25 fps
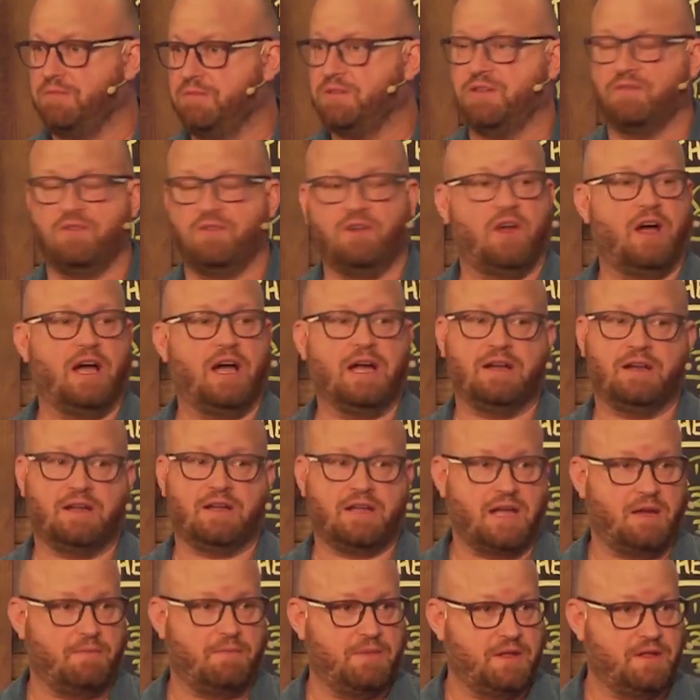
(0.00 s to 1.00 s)
of light
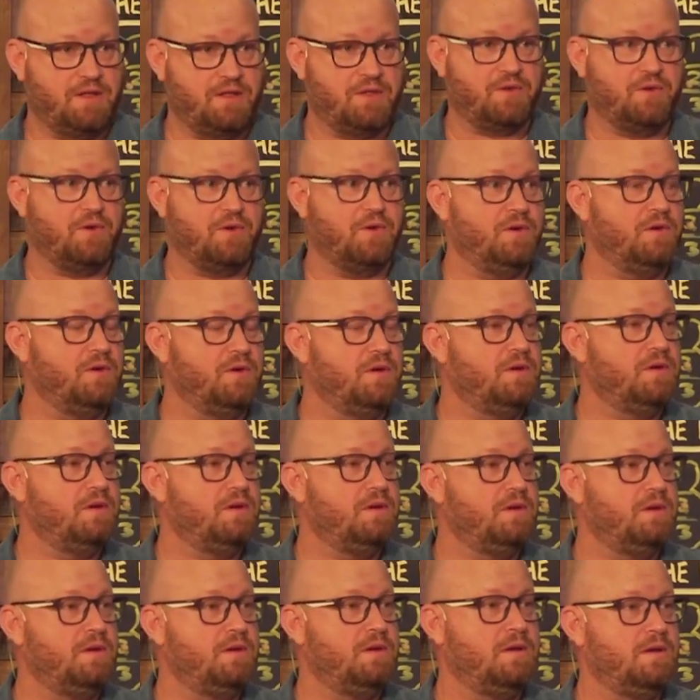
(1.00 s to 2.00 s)
coming through.
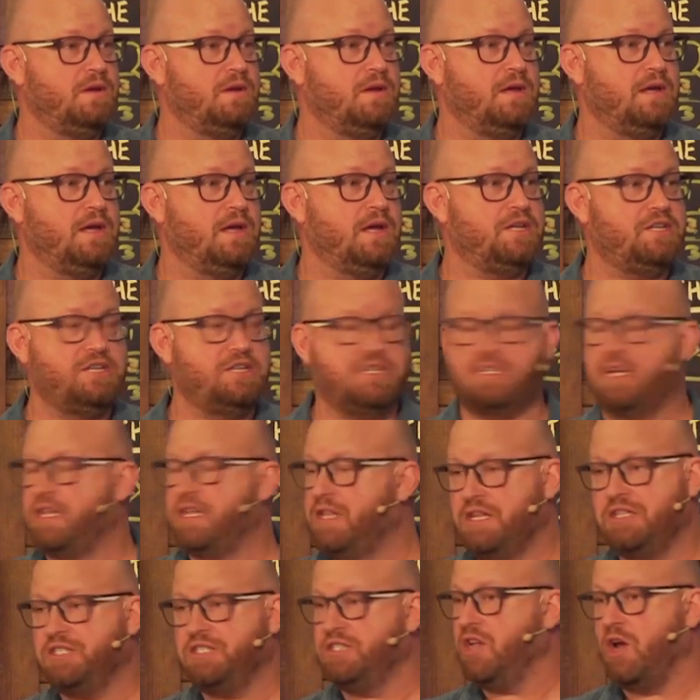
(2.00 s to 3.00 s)
And she said,
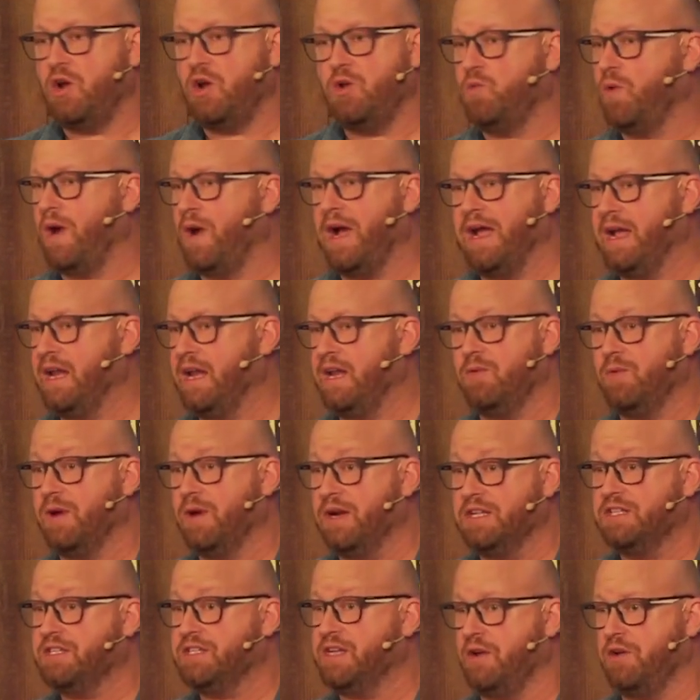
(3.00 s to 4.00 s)
there's no way anyone
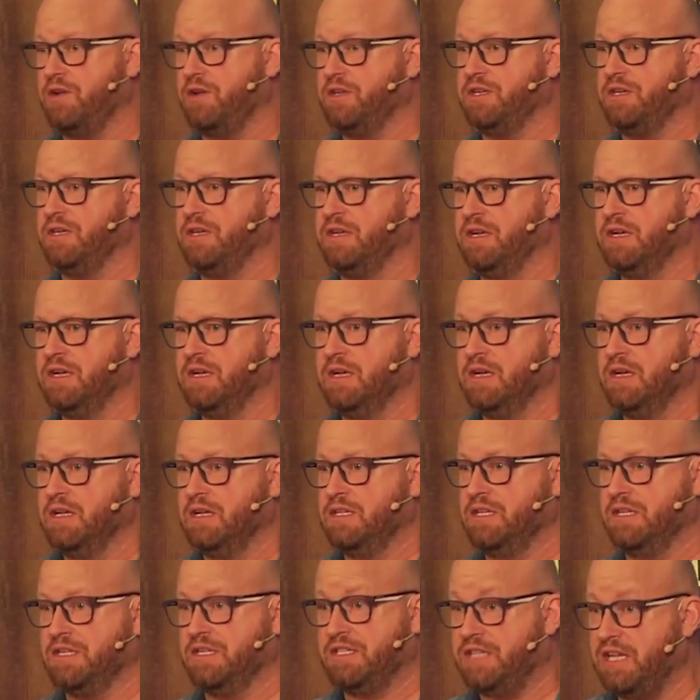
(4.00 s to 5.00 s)
is going to
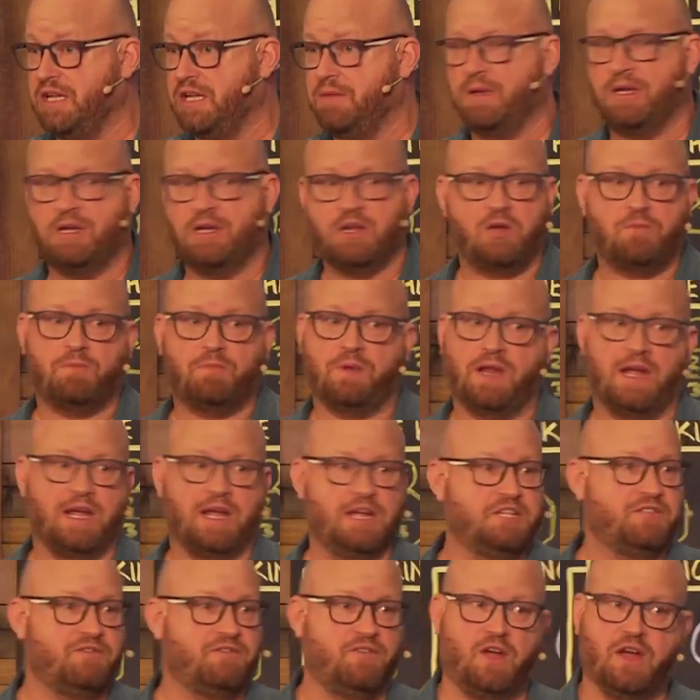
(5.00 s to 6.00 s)
see me. No planes
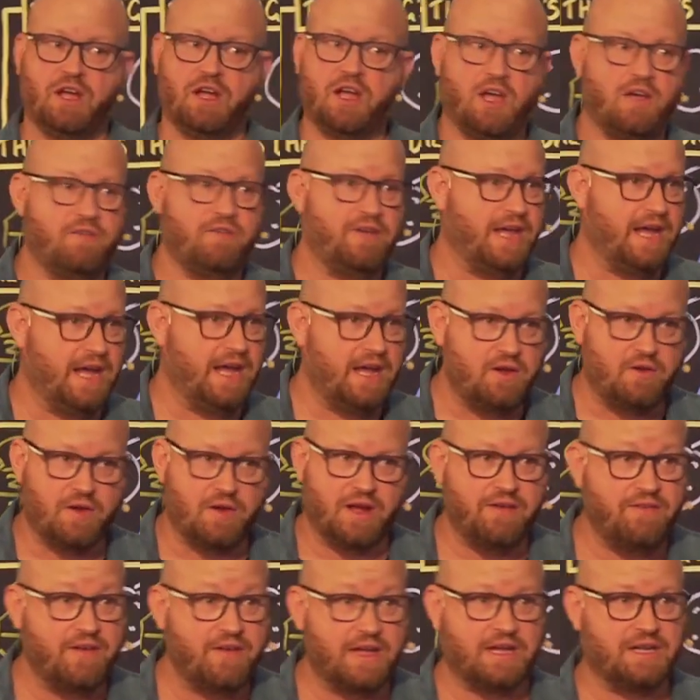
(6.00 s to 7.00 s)
flying overhead are
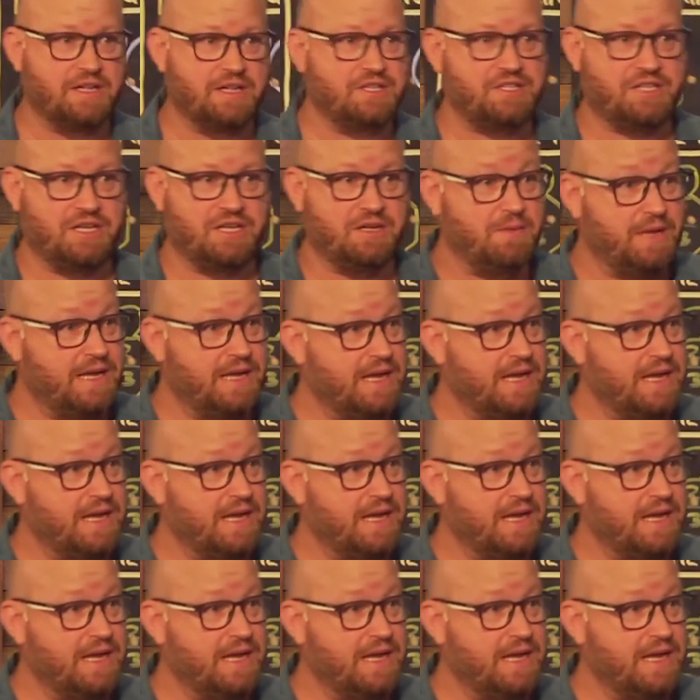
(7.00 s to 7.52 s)
ever going to see me